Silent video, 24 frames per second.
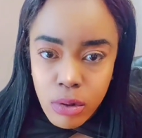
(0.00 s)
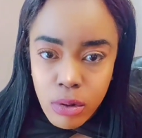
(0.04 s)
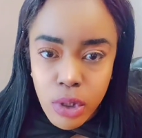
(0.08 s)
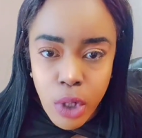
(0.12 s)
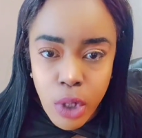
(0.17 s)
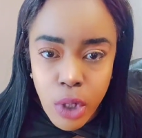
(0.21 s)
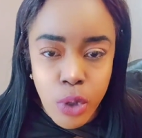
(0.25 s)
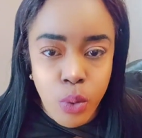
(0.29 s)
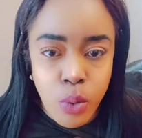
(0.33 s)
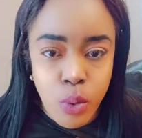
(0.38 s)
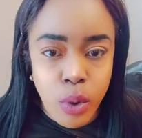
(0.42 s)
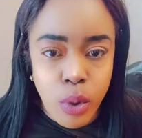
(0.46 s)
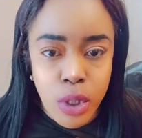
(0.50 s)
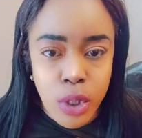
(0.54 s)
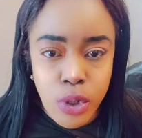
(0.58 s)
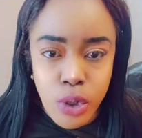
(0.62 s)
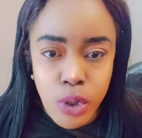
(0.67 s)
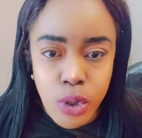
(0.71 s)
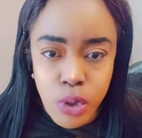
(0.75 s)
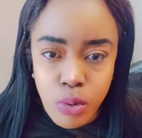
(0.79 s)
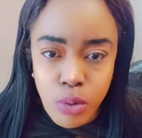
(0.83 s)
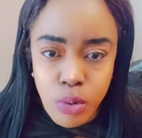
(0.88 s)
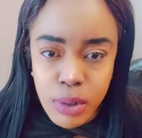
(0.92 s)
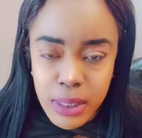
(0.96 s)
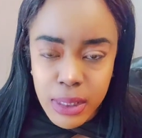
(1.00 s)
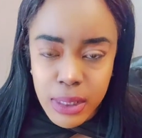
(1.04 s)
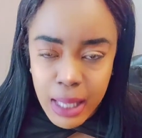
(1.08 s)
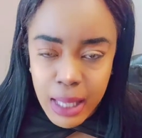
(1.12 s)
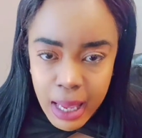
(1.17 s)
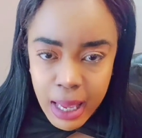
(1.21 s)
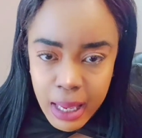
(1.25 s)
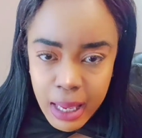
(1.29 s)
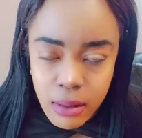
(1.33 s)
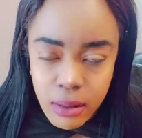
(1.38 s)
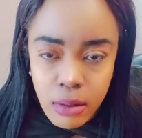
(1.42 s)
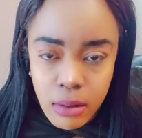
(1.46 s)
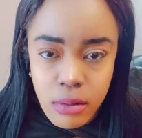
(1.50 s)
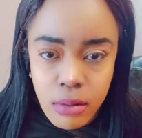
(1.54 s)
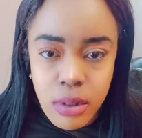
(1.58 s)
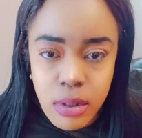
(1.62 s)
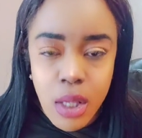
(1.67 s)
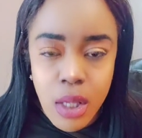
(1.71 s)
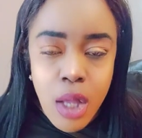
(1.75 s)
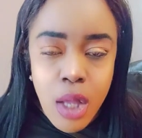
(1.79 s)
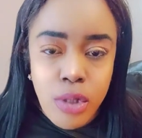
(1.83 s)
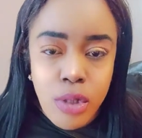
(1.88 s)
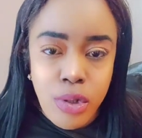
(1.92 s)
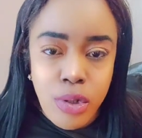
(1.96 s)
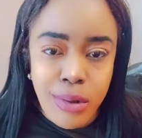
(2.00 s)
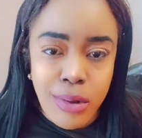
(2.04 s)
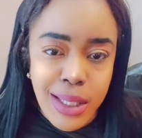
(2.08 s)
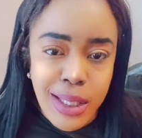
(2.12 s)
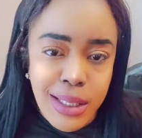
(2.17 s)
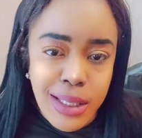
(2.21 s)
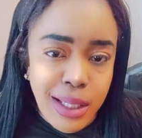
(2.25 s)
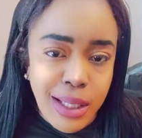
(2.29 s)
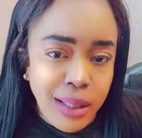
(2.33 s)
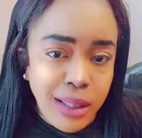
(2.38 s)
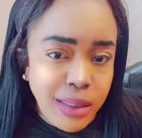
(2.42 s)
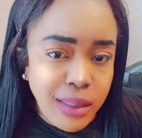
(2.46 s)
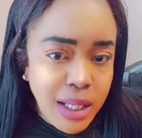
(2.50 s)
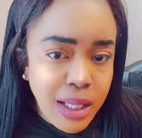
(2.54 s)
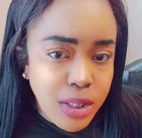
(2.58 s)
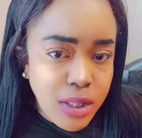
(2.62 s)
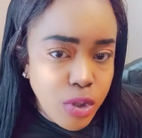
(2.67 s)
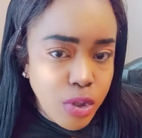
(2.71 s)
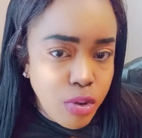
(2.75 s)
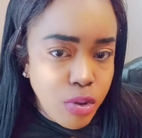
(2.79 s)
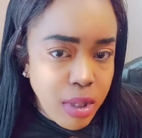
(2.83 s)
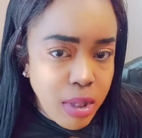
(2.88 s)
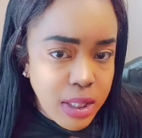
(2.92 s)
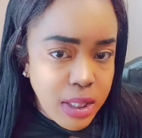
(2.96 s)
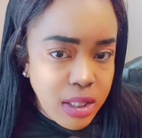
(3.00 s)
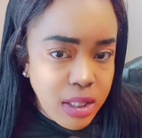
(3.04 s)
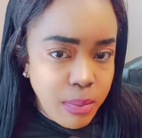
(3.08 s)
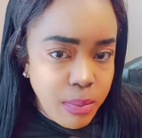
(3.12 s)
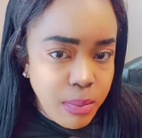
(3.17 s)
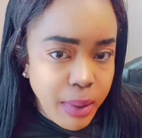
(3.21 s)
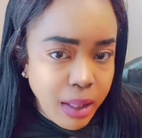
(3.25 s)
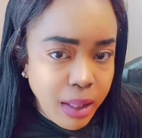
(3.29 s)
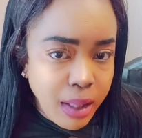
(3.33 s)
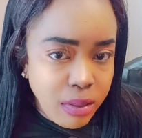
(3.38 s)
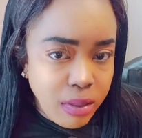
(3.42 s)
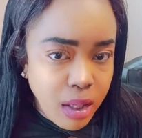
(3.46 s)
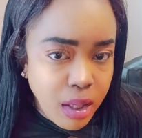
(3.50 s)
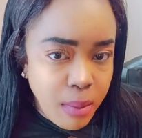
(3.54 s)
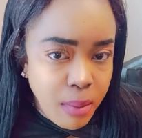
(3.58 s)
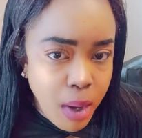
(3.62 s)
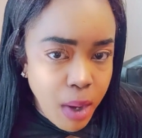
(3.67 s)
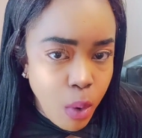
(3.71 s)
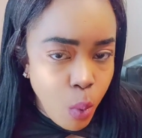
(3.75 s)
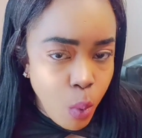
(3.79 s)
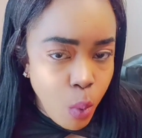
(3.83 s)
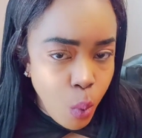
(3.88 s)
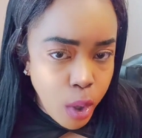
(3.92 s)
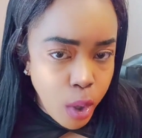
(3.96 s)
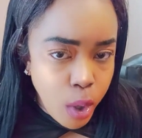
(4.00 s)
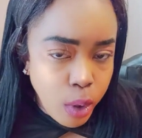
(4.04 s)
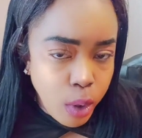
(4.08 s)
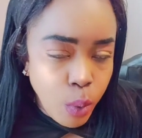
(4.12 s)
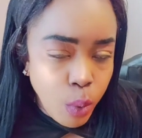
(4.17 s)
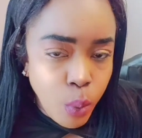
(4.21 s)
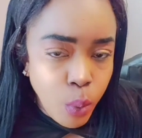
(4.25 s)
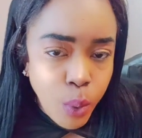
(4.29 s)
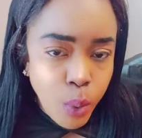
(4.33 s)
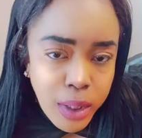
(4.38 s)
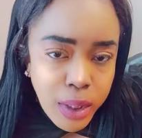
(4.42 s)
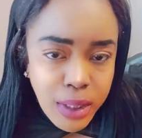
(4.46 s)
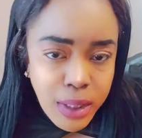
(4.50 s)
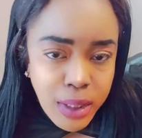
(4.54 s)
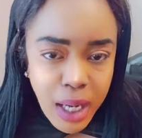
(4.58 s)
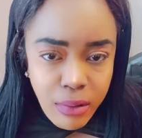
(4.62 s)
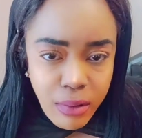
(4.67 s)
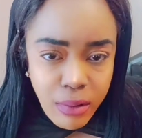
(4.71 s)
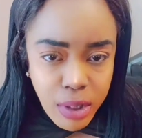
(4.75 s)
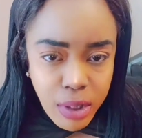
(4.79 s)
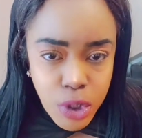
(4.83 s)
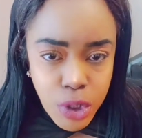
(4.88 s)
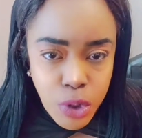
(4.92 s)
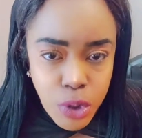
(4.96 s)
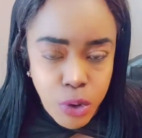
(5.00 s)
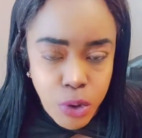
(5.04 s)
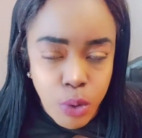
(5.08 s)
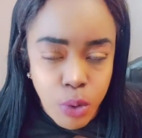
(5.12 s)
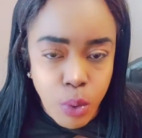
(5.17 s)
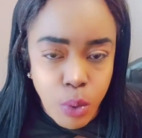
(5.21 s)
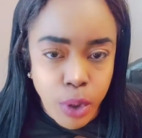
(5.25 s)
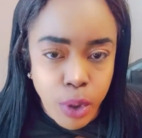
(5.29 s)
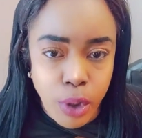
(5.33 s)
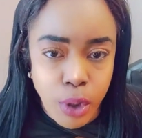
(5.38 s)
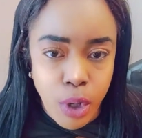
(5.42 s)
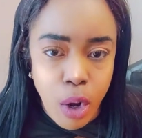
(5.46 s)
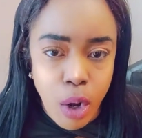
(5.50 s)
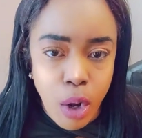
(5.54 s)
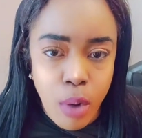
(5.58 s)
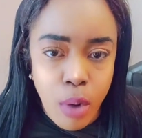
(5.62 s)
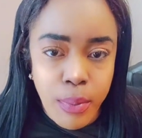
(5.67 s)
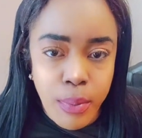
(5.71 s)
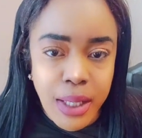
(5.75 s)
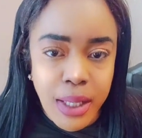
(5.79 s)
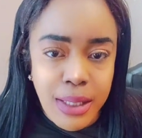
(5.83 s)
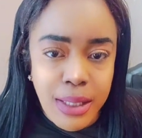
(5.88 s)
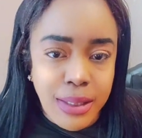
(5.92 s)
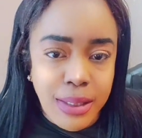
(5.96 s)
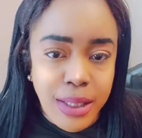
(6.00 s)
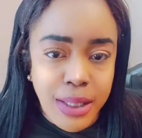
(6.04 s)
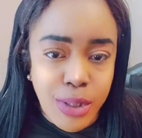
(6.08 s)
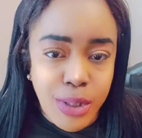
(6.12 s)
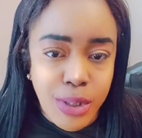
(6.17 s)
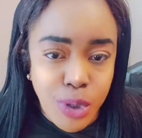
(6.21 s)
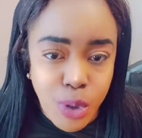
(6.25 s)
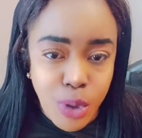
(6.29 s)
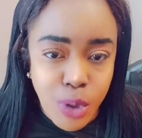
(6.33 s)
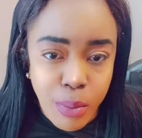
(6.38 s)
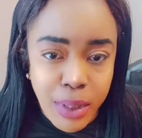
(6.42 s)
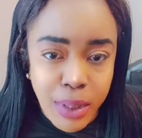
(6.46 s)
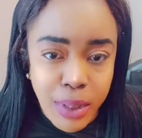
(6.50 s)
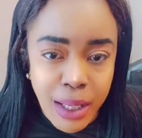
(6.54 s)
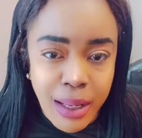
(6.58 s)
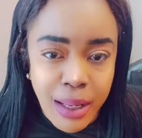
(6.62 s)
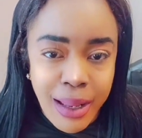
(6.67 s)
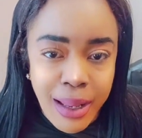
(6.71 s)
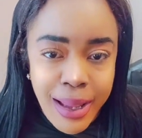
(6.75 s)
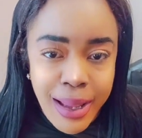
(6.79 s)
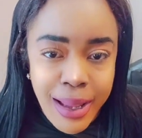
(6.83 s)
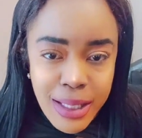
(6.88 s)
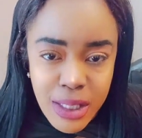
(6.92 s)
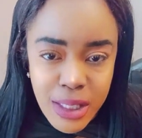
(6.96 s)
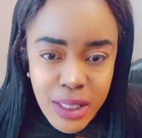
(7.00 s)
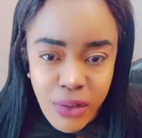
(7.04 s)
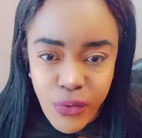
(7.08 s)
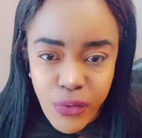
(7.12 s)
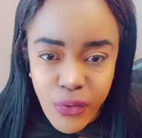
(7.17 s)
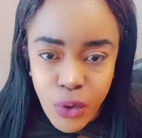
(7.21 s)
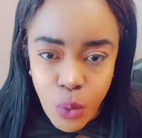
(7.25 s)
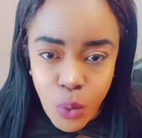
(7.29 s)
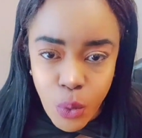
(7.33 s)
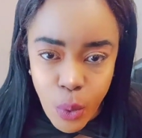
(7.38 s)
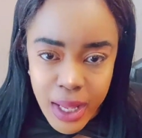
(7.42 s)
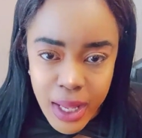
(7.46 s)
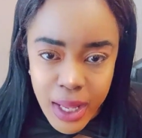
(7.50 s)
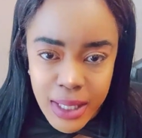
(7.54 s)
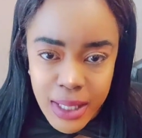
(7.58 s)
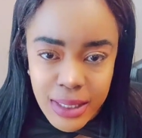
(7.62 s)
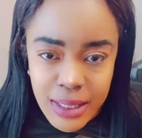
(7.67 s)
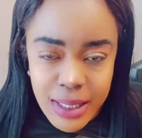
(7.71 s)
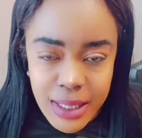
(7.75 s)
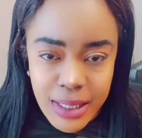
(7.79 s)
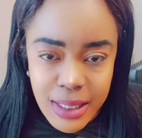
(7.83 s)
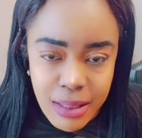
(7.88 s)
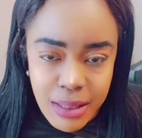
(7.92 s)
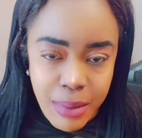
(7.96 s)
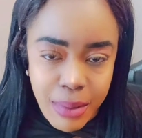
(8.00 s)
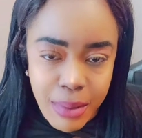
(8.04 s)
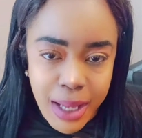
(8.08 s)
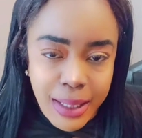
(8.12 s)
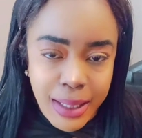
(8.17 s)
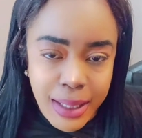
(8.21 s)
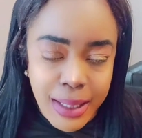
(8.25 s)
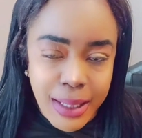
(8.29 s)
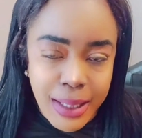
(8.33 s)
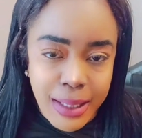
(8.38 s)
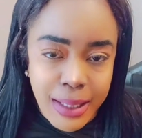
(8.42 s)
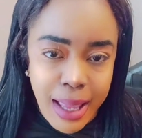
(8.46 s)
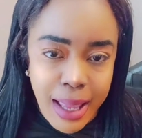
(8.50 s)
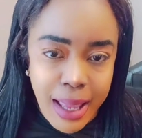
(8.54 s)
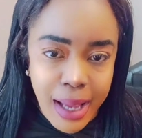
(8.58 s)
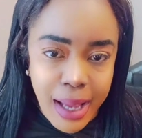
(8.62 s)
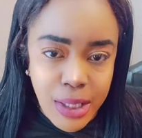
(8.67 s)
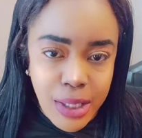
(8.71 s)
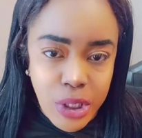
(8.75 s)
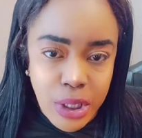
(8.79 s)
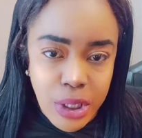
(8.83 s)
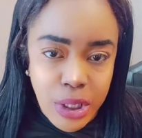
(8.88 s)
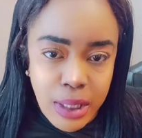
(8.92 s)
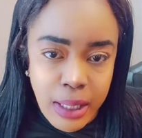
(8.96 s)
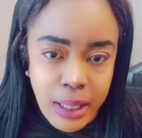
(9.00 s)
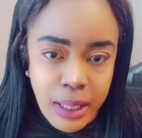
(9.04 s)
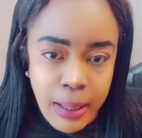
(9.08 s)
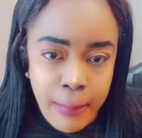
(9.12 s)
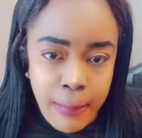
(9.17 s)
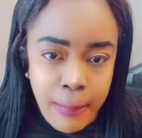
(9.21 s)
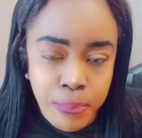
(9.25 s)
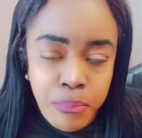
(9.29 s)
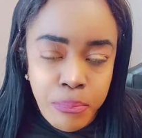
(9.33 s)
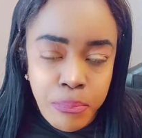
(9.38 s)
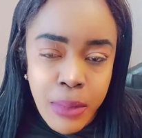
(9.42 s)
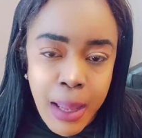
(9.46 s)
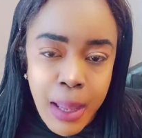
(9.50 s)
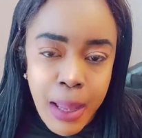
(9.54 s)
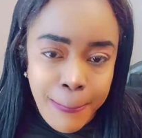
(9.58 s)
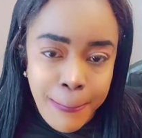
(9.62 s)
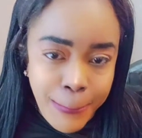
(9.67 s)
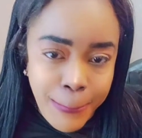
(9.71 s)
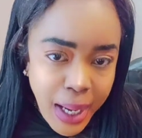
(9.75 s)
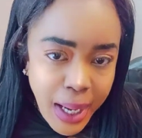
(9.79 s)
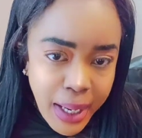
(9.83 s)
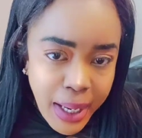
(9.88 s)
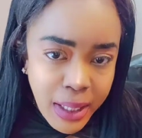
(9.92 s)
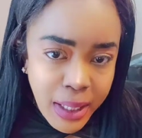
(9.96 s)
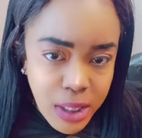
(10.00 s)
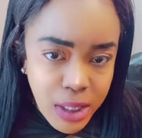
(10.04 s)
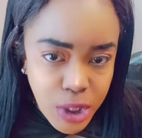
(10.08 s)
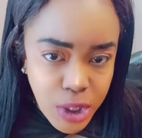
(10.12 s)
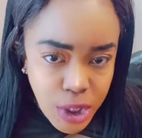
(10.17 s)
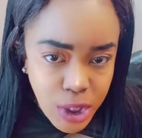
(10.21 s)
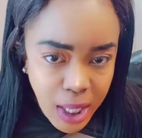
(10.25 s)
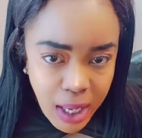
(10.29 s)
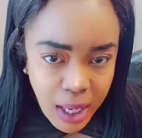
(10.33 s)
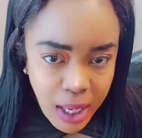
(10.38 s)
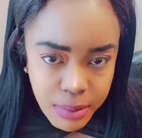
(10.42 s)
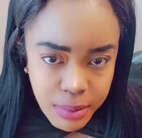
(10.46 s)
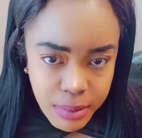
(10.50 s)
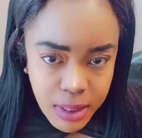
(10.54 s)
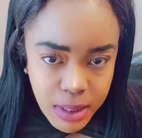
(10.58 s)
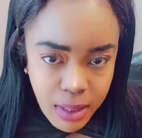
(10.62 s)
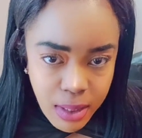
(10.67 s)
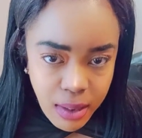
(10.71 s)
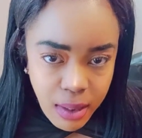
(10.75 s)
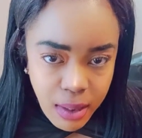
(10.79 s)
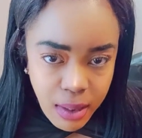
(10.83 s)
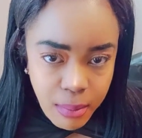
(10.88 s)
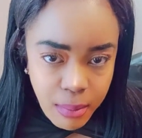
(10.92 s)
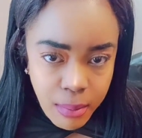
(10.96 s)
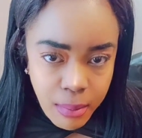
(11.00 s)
Are you willing to use candles? So these are the things that you got to sit back and think about. What direction do you want to go? Because there's so many different ways that somebody can actually bind a job to them.